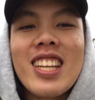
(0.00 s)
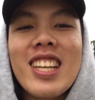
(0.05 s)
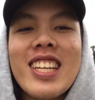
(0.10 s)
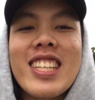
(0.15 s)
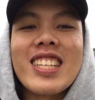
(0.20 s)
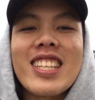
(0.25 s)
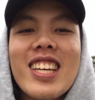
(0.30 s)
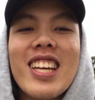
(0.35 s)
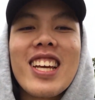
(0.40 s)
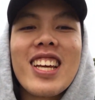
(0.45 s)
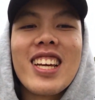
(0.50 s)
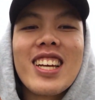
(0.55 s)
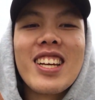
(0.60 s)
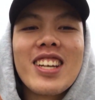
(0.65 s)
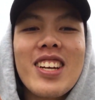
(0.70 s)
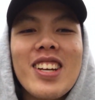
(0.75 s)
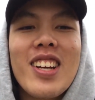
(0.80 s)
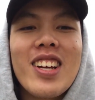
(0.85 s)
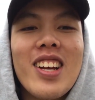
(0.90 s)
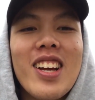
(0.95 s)
Okay. All right.
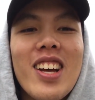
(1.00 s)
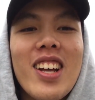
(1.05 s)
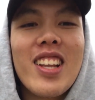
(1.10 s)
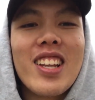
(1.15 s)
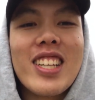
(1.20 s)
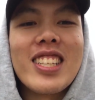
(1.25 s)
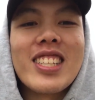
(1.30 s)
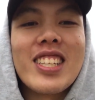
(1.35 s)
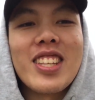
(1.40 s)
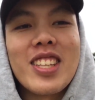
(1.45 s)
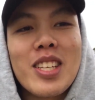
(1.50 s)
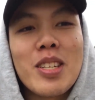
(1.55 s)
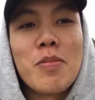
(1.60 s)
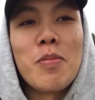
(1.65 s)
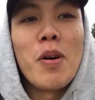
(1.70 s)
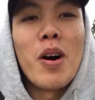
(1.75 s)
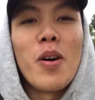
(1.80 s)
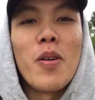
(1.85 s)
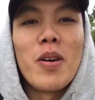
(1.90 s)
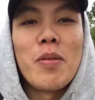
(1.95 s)
Let's see the
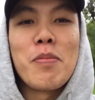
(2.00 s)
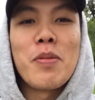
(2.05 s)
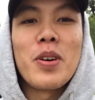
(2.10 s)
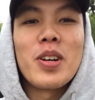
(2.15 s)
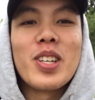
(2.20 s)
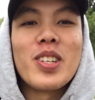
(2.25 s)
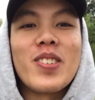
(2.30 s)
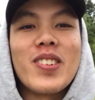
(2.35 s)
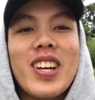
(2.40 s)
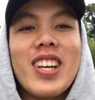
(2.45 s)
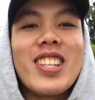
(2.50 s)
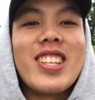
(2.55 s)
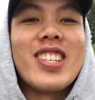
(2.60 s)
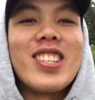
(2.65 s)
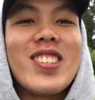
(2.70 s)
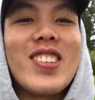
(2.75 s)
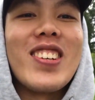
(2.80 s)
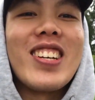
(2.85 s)
small one push me on the yeah.